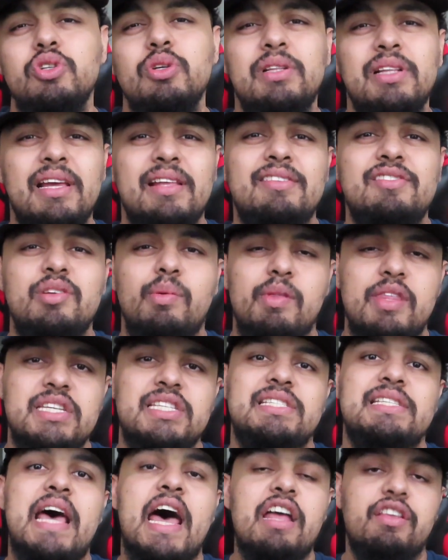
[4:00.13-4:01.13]
looked at some of the
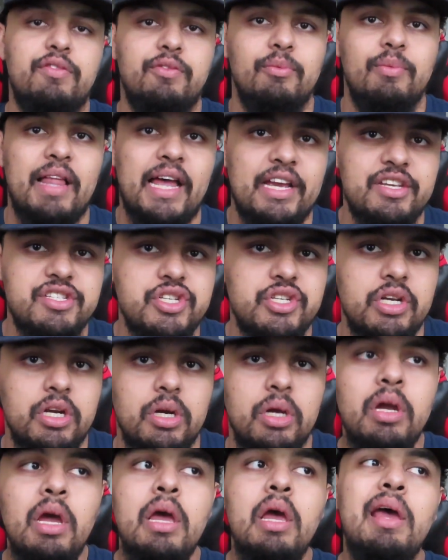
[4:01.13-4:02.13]
stats from last
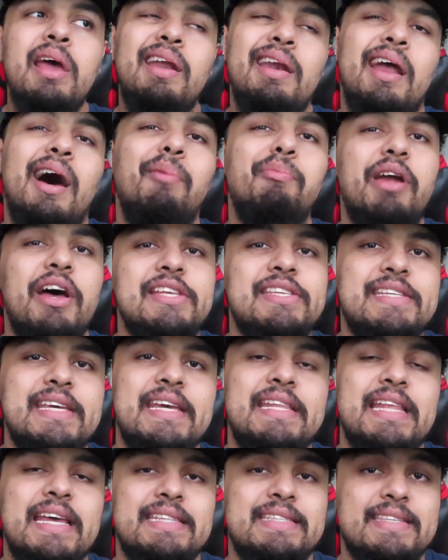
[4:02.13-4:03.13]
year. Now, I'm not
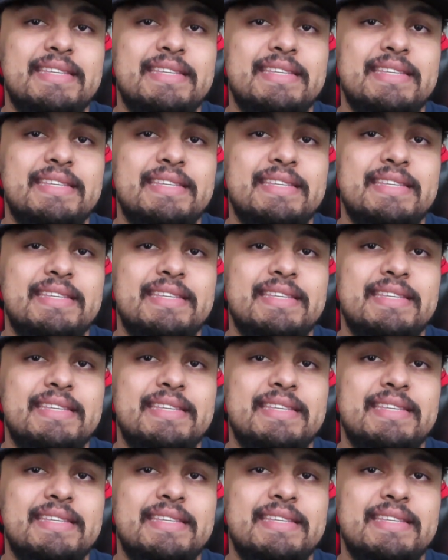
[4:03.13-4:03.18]
saying that